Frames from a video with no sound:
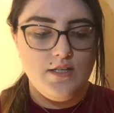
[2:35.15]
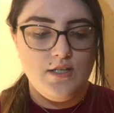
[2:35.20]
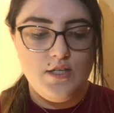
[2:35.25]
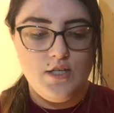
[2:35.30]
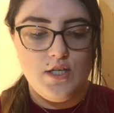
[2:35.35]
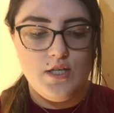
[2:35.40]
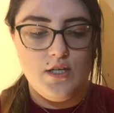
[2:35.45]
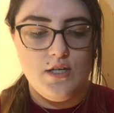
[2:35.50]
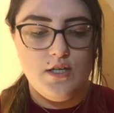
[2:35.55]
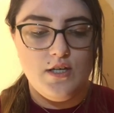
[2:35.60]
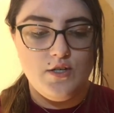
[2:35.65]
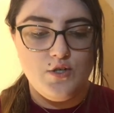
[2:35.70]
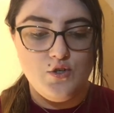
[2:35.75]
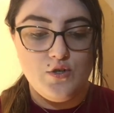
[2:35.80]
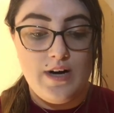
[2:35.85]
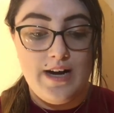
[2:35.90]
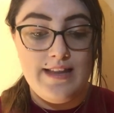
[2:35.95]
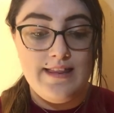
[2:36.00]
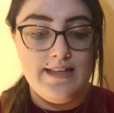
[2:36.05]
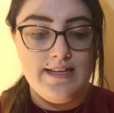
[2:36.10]
to
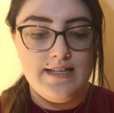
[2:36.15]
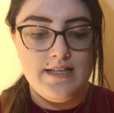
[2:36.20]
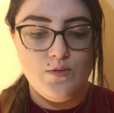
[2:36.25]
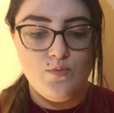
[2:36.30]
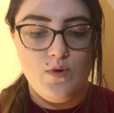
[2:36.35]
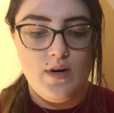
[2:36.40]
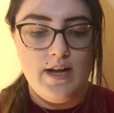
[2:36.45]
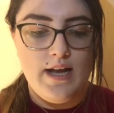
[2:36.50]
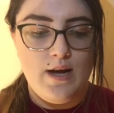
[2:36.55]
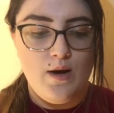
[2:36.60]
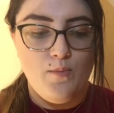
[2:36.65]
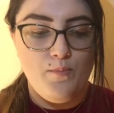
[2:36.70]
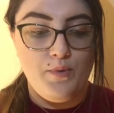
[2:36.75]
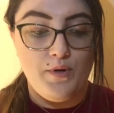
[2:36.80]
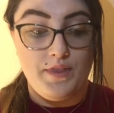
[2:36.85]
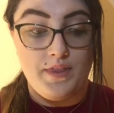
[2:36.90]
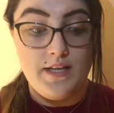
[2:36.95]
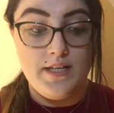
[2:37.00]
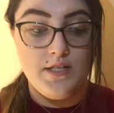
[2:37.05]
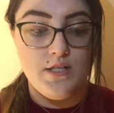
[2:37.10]
try this one out,
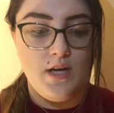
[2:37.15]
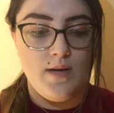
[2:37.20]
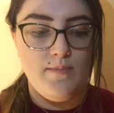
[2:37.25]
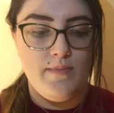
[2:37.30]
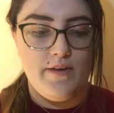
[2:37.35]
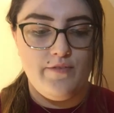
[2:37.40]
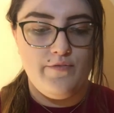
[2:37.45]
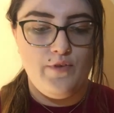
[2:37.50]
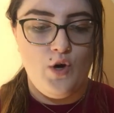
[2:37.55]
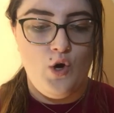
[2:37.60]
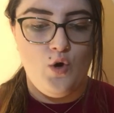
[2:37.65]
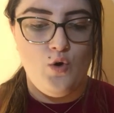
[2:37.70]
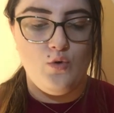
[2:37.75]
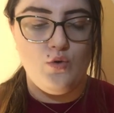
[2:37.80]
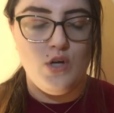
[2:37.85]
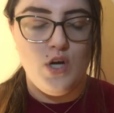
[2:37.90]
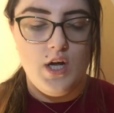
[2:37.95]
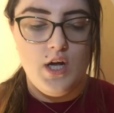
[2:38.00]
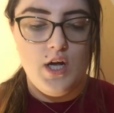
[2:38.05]
put this on my phone.